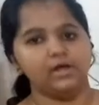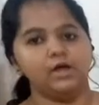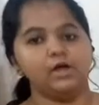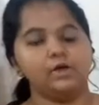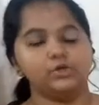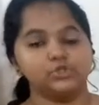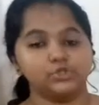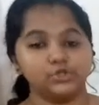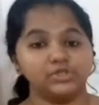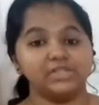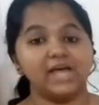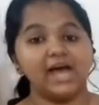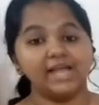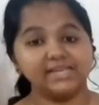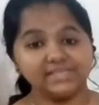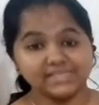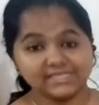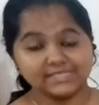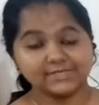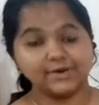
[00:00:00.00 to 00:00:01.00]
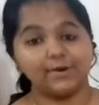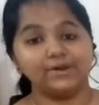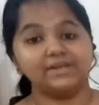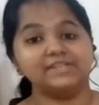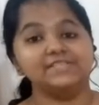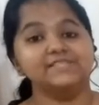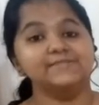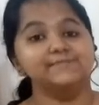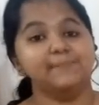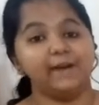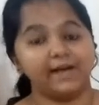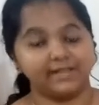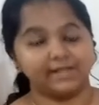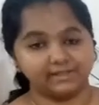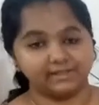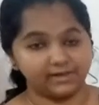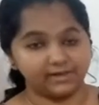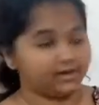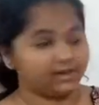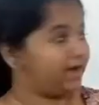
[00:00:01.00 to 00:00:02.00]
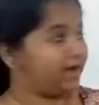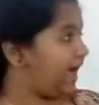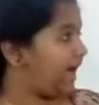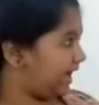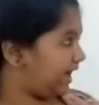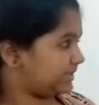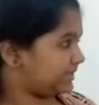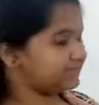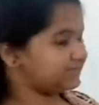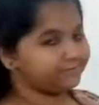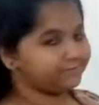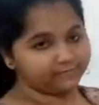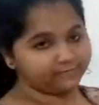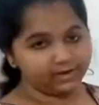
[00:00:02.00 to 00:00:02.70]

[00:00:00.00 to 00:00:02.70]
So that is called as active